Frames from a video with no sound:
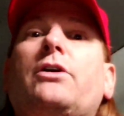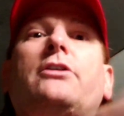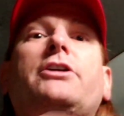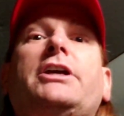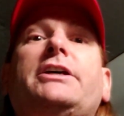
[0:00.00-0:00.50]

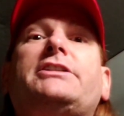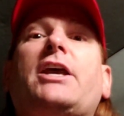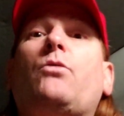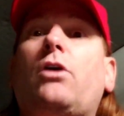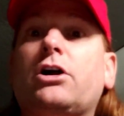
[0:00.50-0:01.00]
whether it's
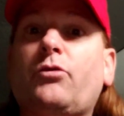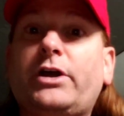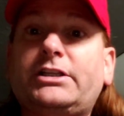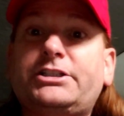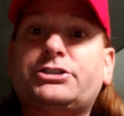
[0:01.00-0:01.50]
a
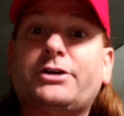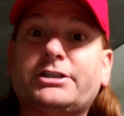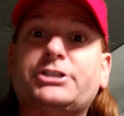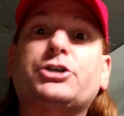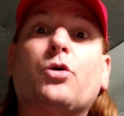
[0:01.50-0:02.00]
walkaway lease
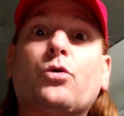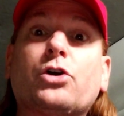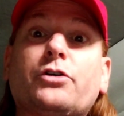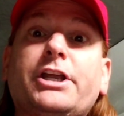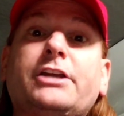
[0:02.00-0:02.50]
truck that you're
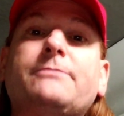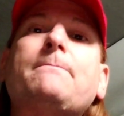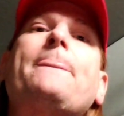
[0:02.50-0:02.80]
ordering